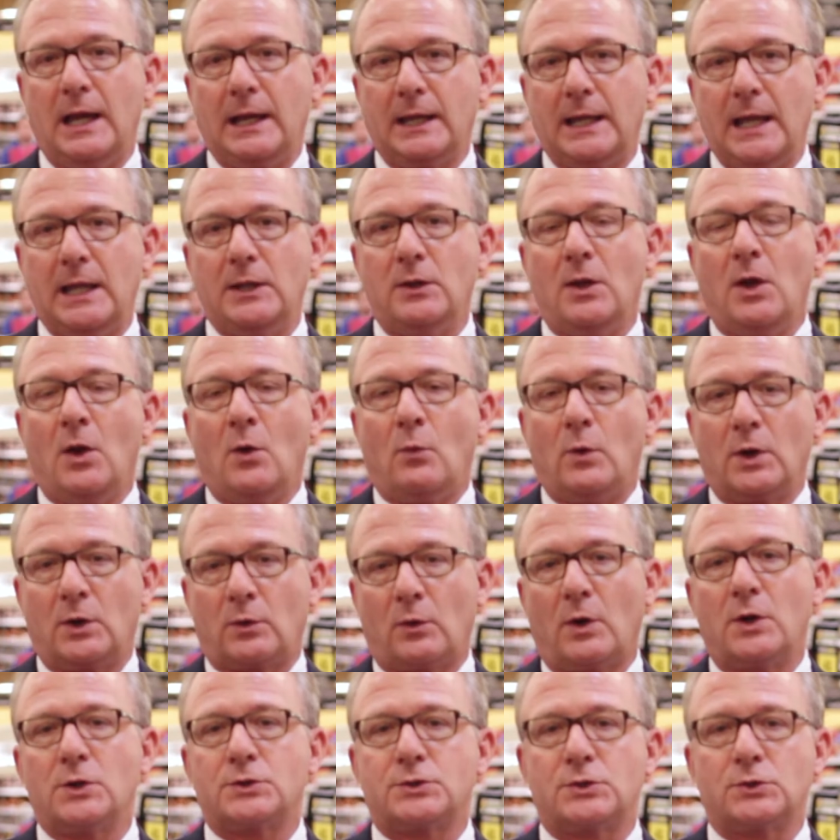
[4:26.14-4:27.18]
Again, what
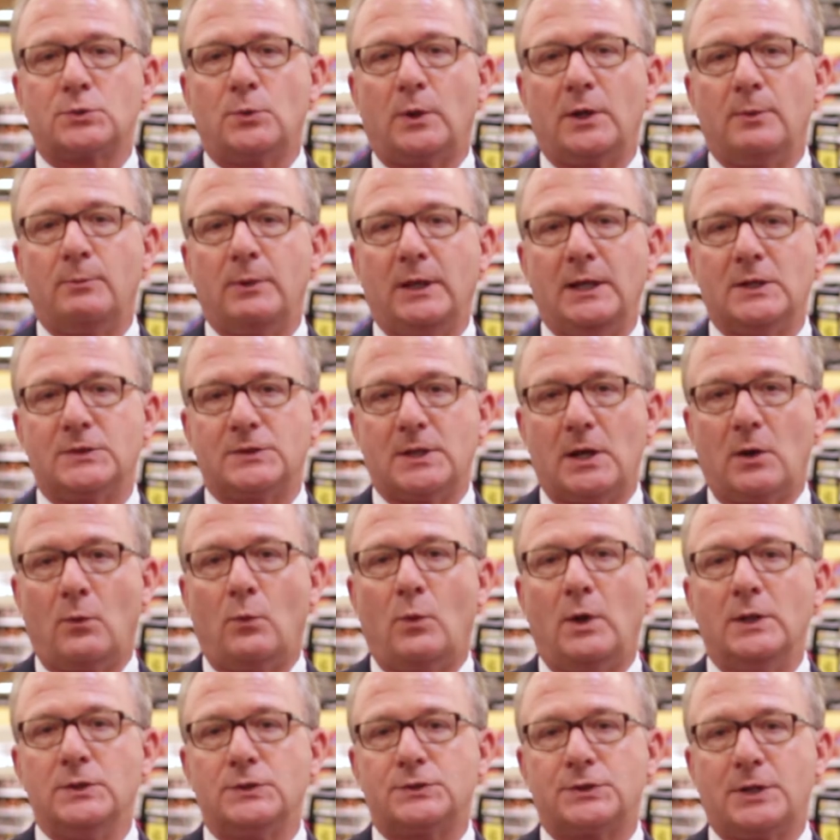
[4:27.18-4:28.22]
grocers want to be is that
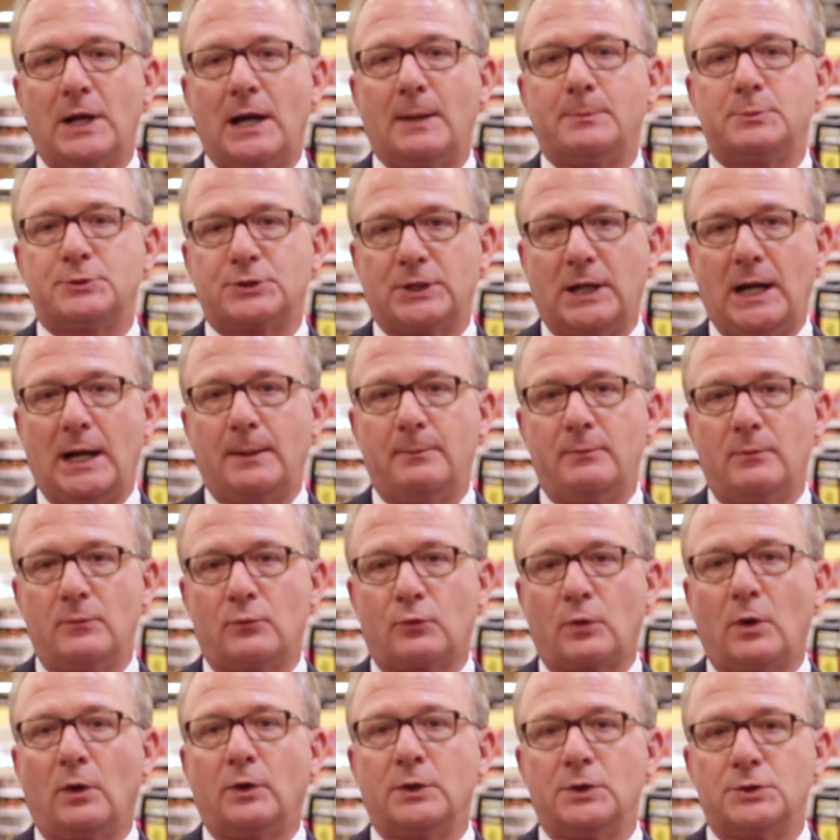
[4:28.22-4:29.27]
one-stop shop
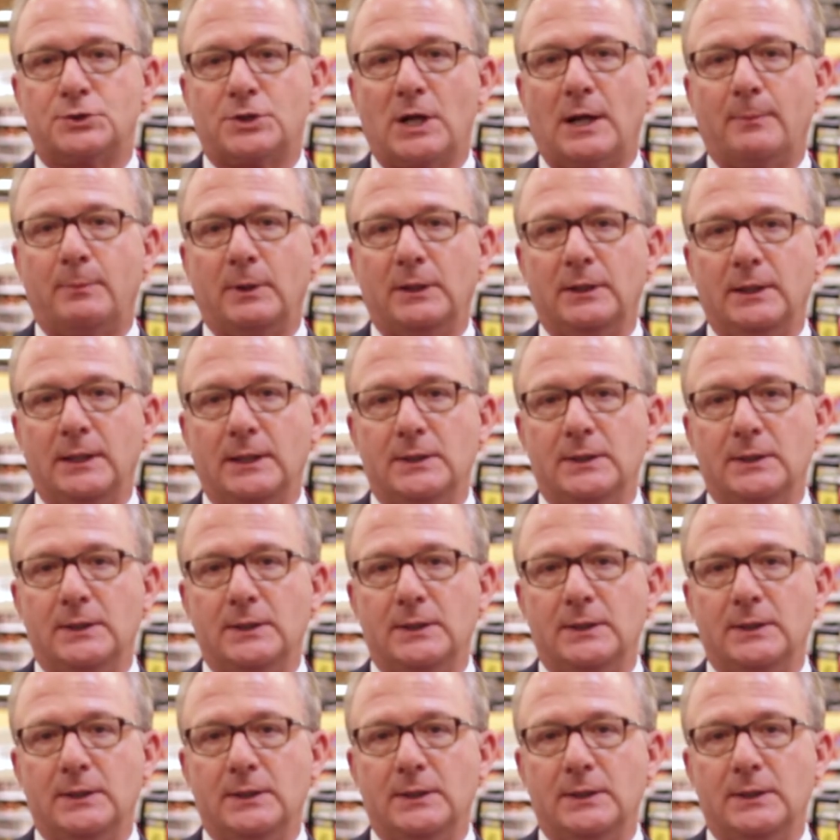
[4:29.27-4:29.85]
for all your shopping